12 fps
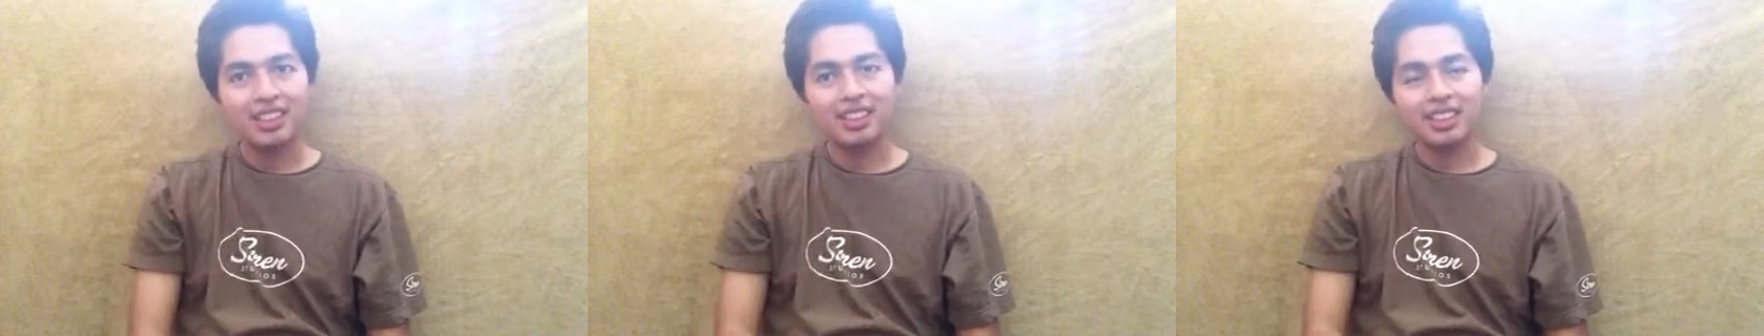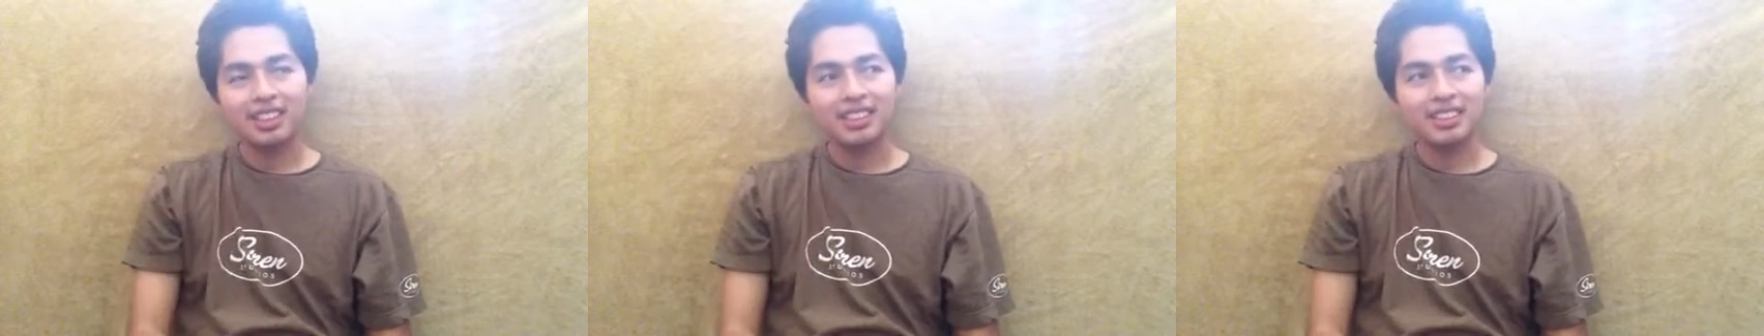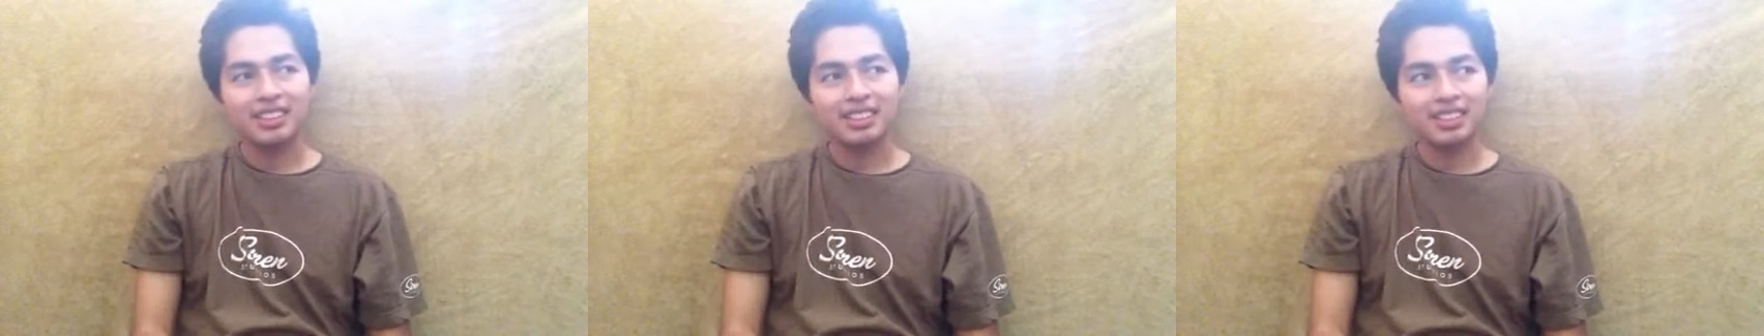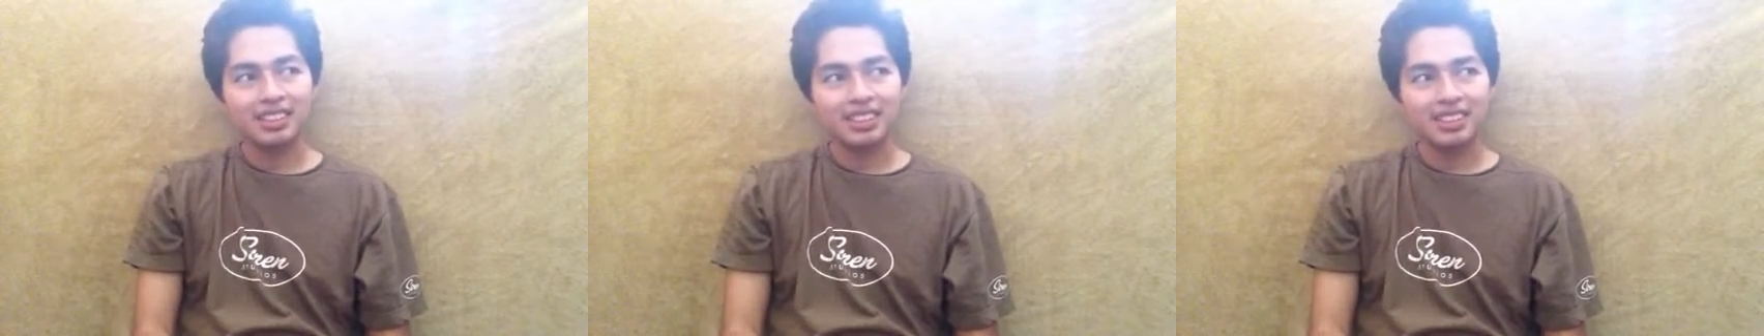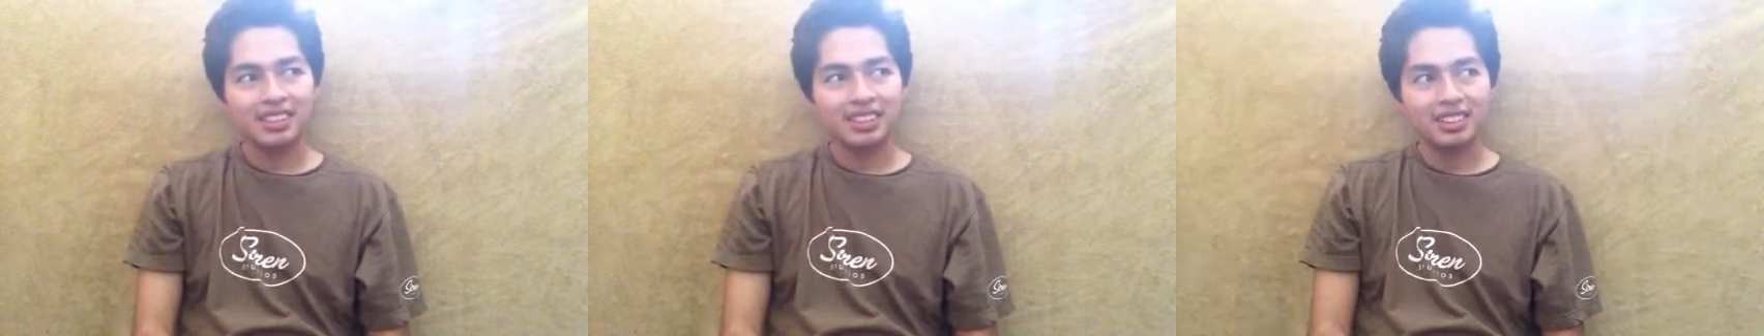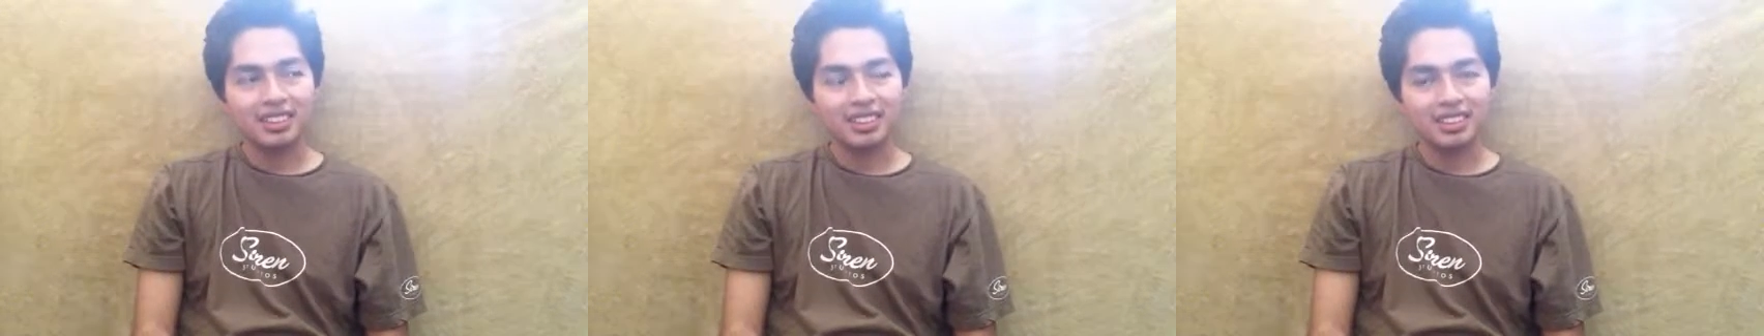And
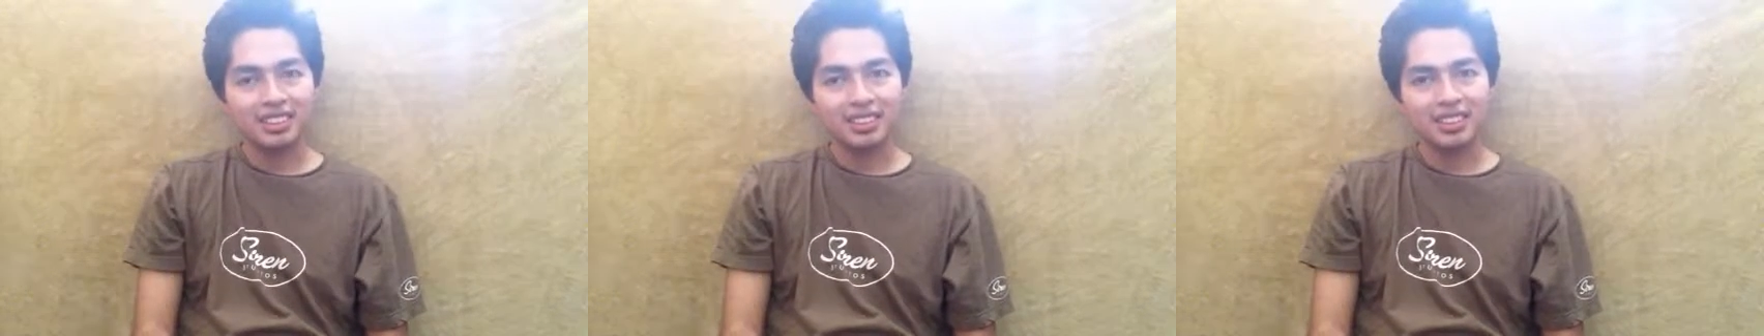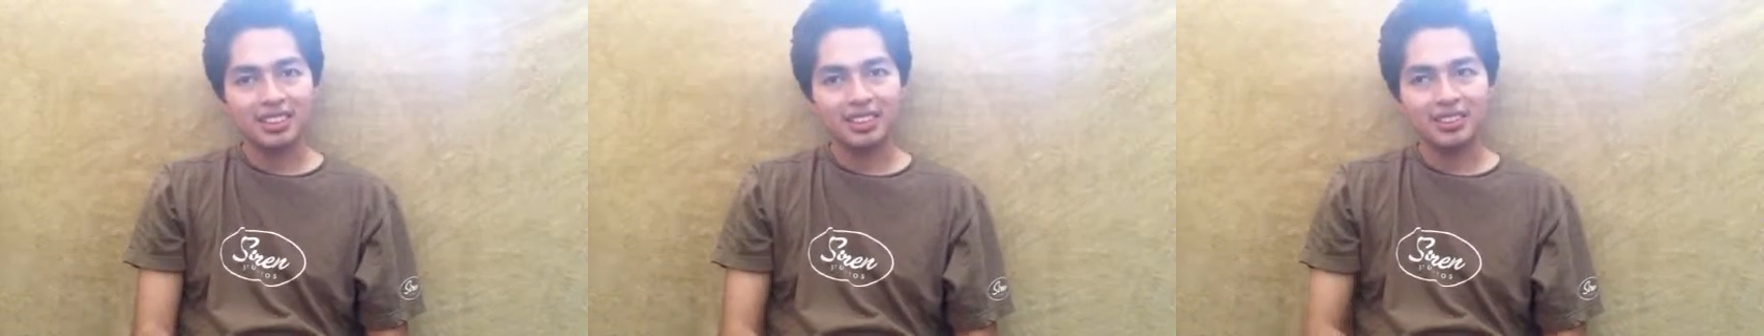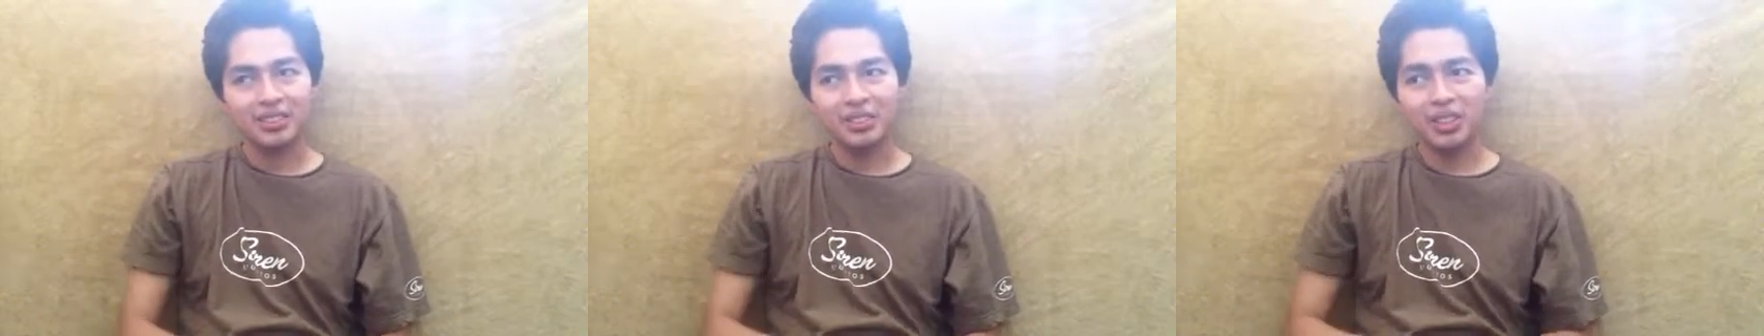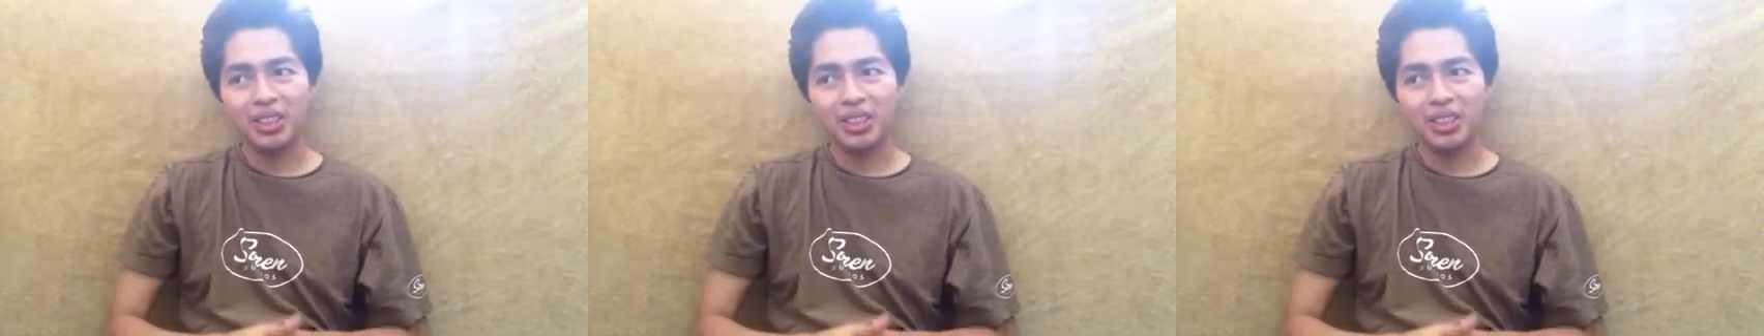uh, I don't know.